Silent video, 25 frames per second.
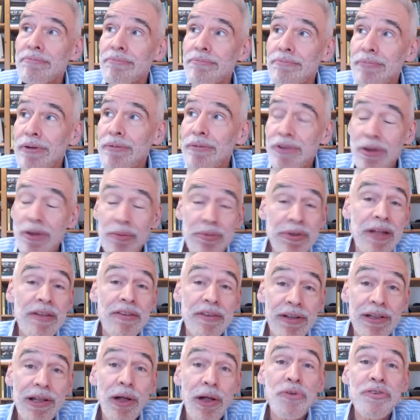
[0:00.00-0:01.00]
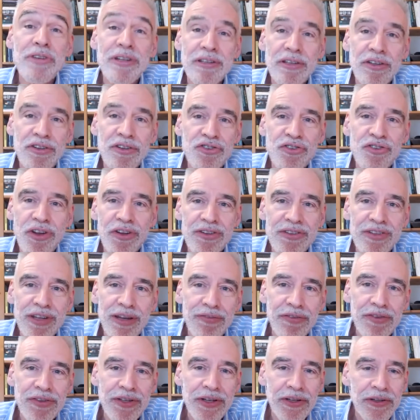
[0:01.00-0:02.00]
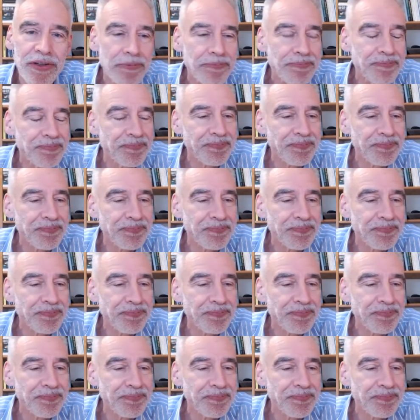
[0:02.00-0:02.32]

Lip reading: in some sense, closing this trust deficit.